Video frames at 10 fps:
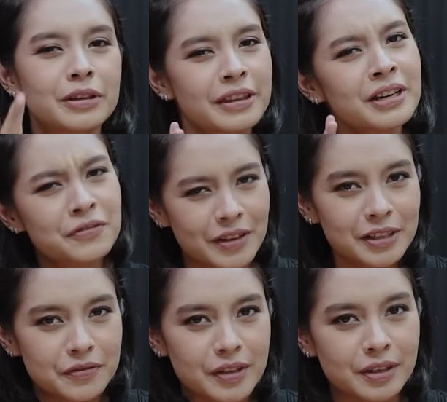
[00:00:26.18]
you think of
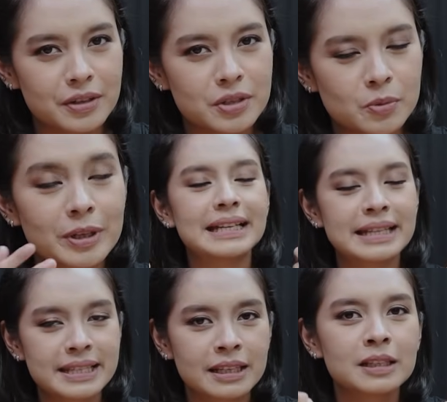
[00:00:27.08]
elevators, what
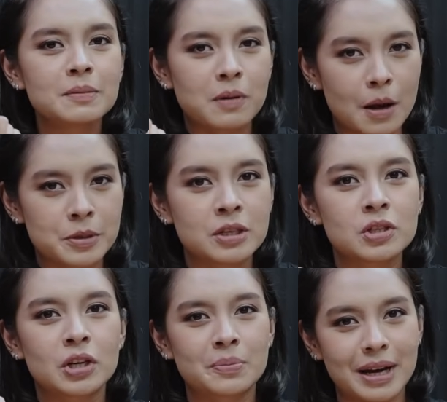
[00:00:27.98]
instantly pops
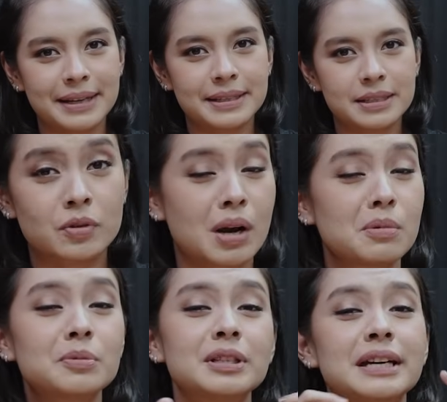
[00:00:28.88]
into your mind?
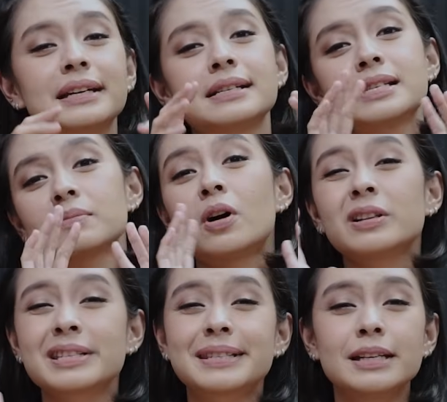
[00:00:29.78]
Probably a
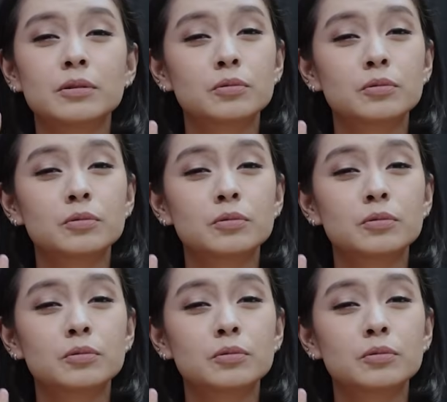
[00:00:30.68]
small steel